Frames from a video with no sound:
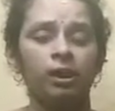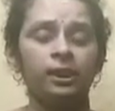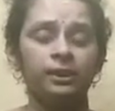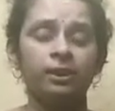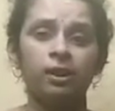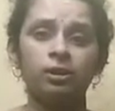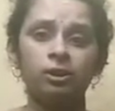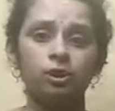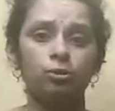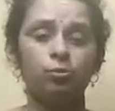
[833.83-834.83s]
I think
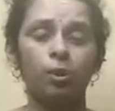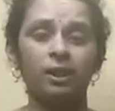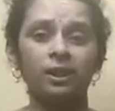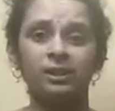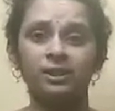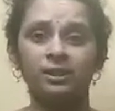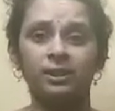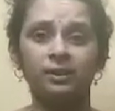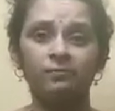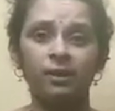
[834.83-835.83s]
understood what are
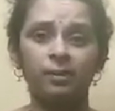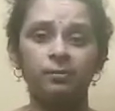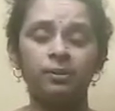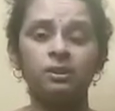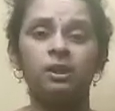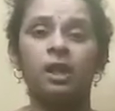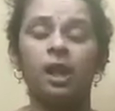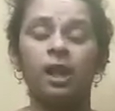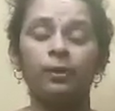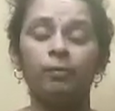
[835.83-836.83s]
synthetic fibers
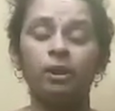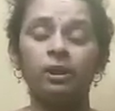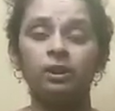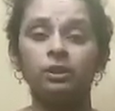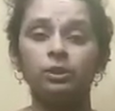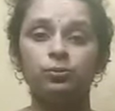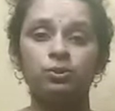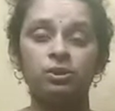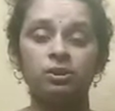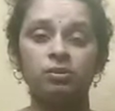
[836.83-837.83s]
and what are the
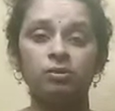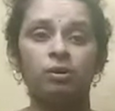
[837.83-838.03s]
uses,